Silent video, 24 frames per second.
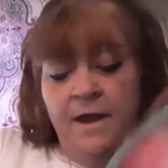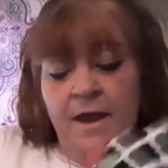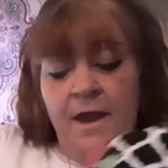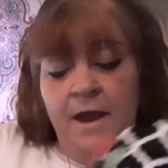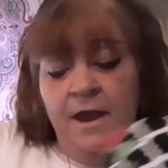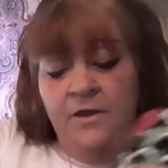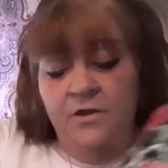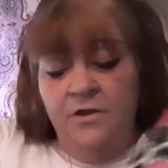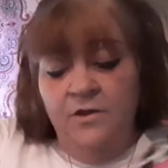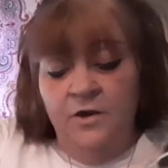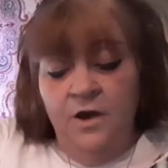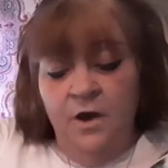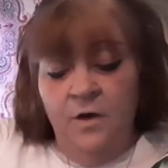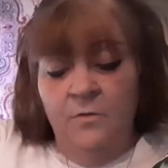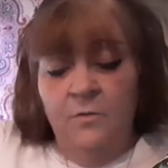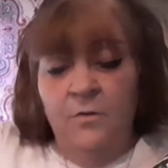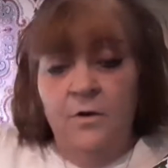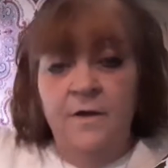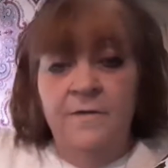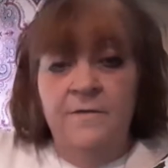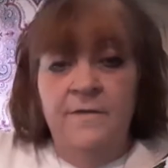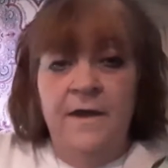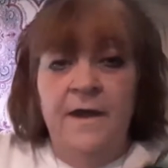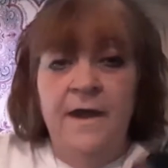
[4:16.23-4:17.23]
And you know
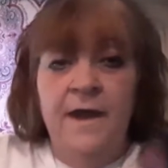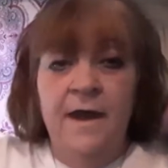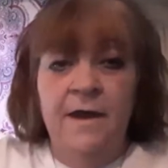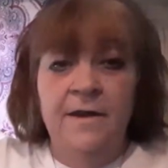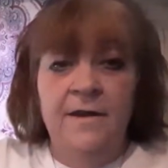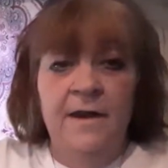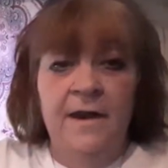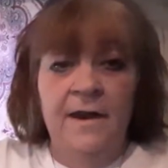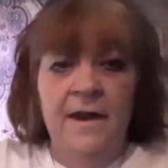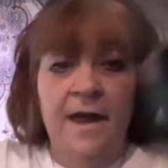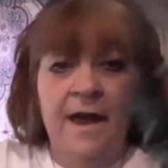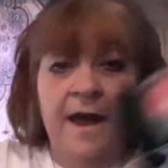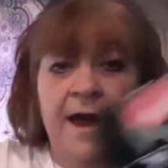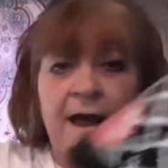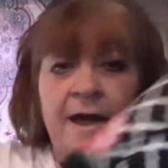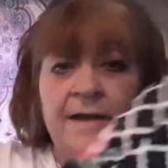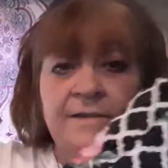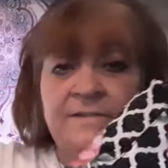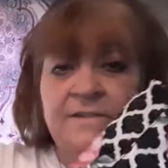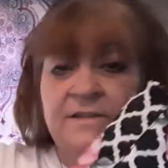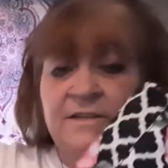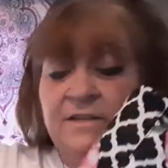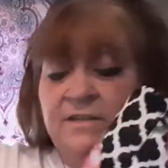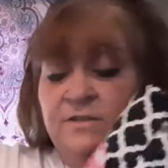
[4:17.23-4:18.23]
what? They had the
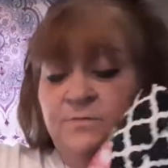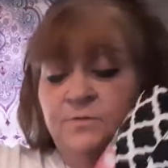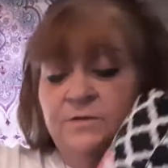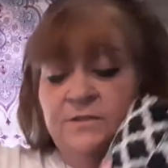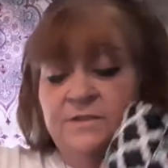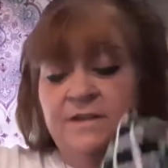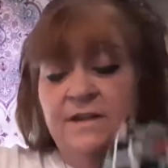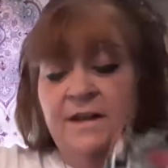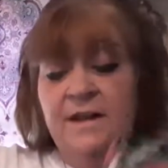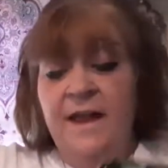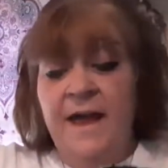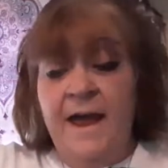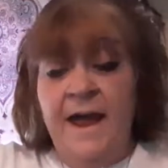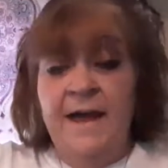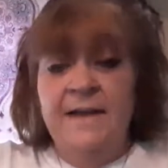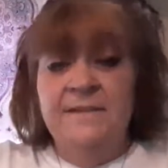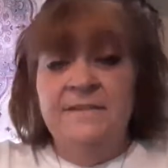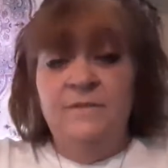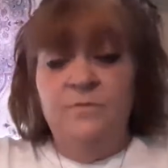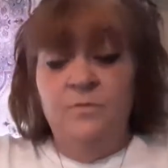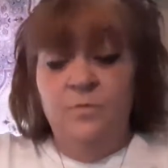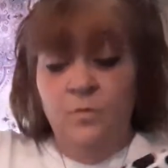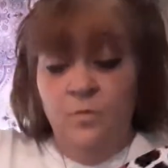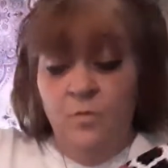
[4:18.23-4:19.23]
last, this was the
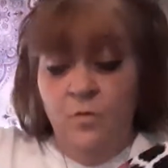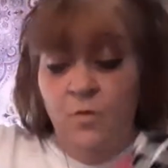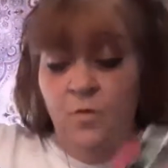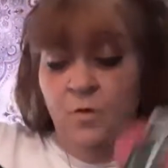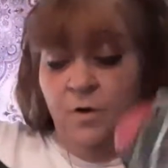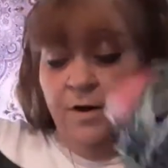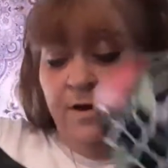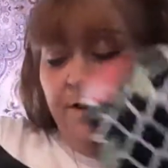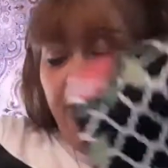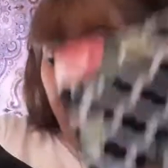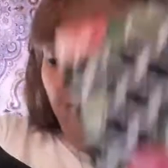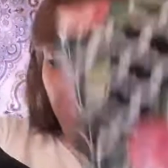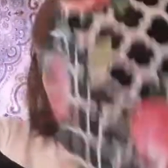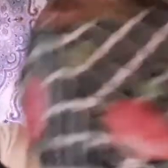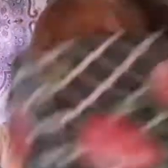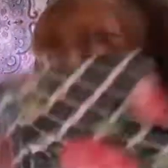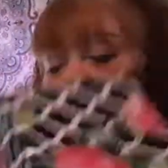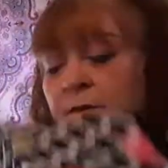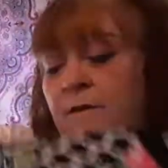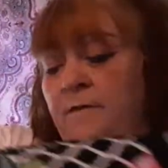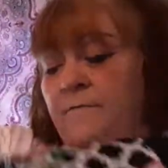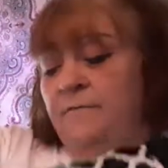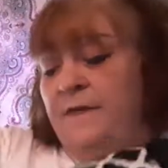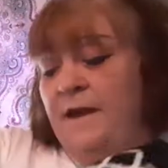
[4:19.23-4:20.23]
last one.
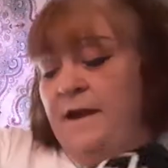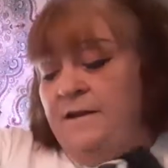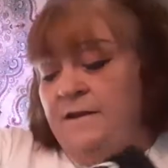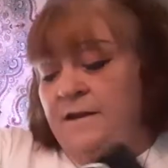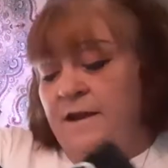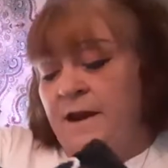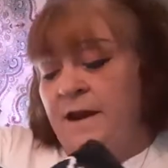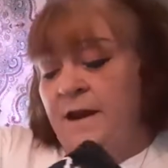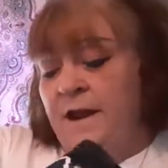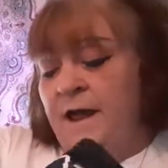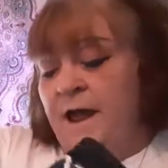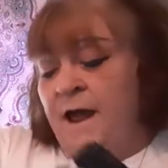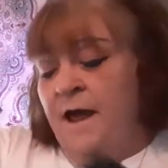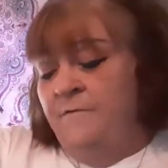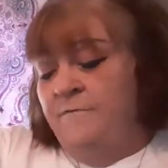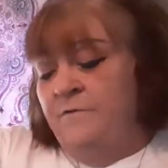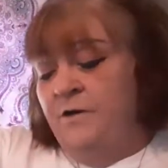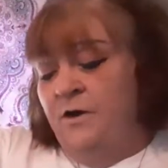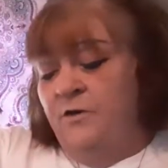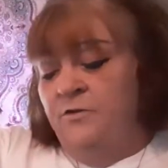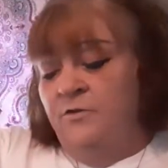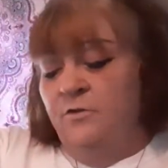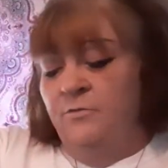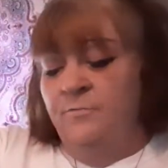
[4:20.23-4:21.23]
They did have
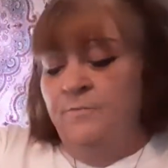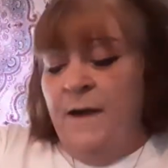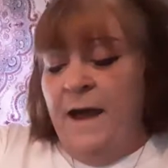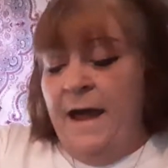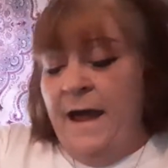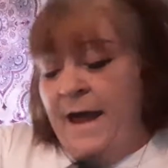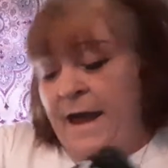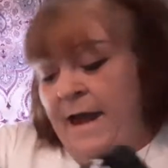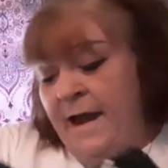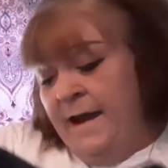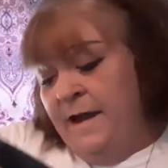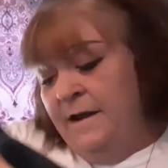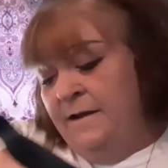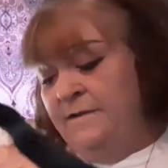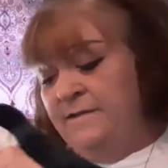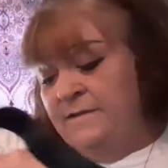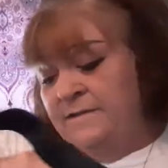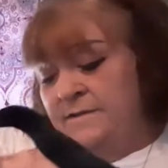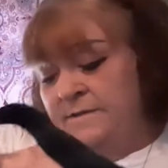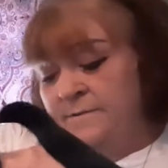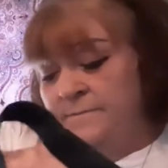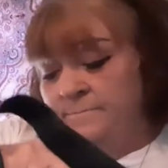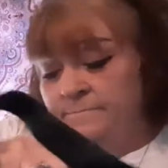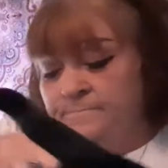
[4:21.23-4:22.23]
other
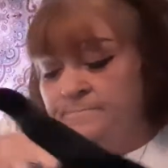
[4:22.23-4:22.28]
bags